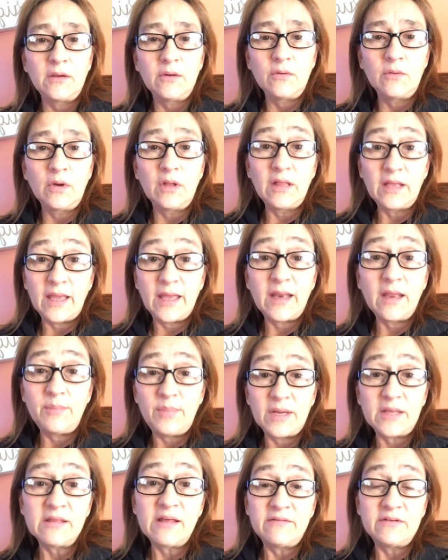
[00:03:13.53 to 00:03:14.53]
Well, again, I
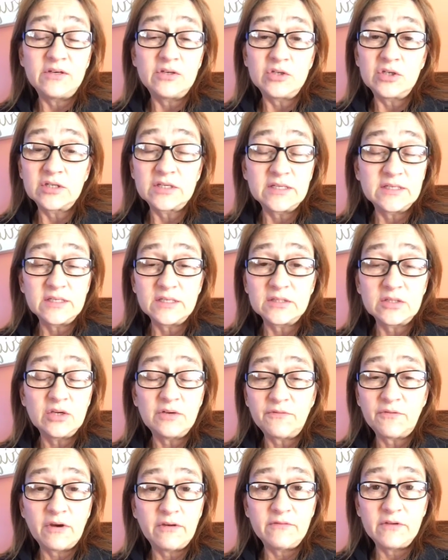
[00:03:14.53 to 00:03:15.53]
picked lavender just because it's
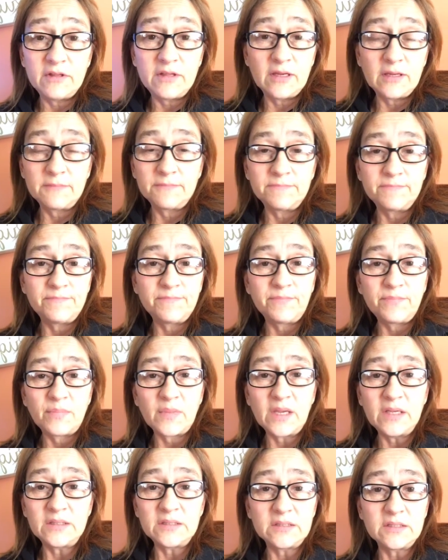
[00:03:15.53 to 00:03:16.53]
good for everything.
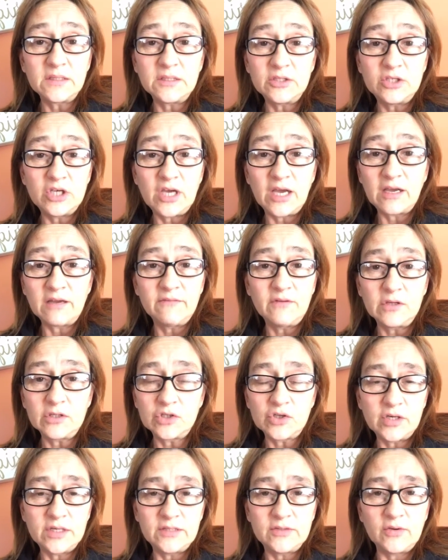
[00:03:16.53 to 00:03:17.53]
It's the jack of all
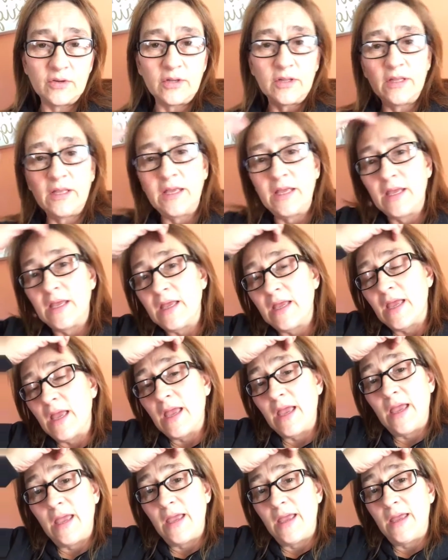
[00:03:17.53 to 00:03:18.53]
trades oil.
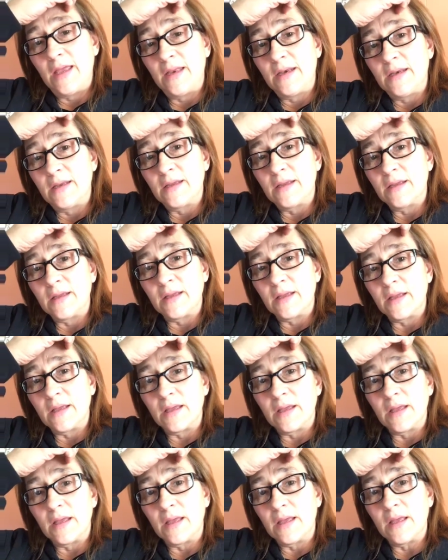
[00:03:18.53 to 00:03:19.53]
And
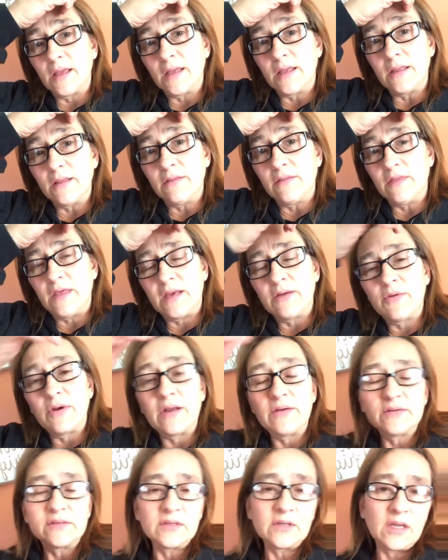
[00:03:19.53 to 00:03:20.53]
then when
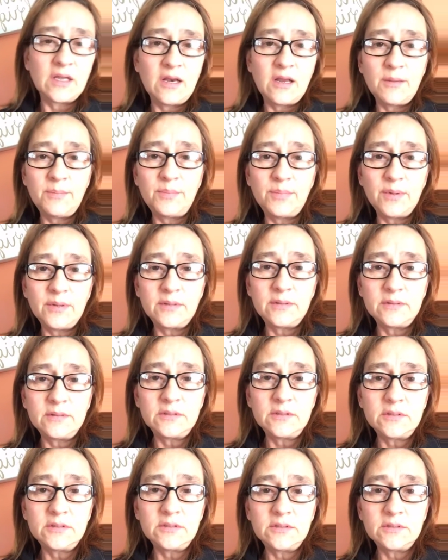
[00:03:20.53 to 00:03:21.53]
I was looking up
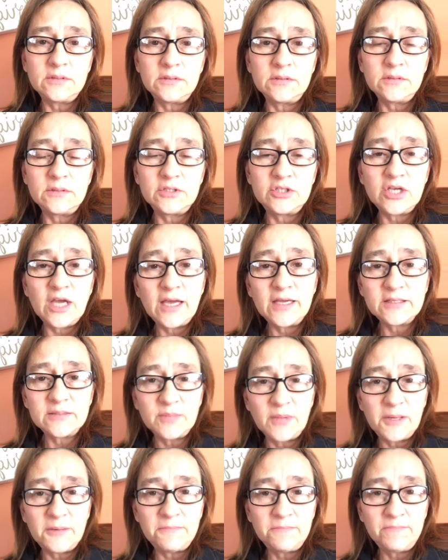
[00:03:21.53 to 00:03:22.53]

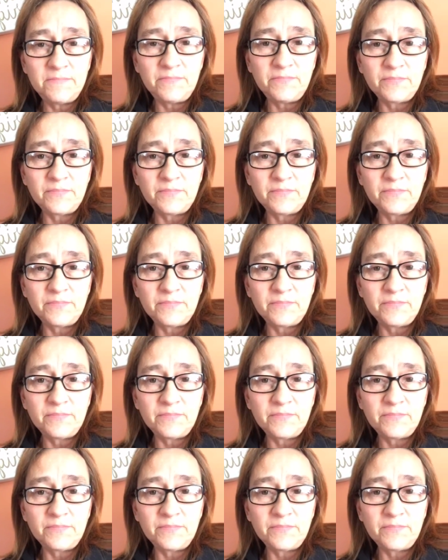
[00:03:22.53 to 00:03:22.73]
jasmine,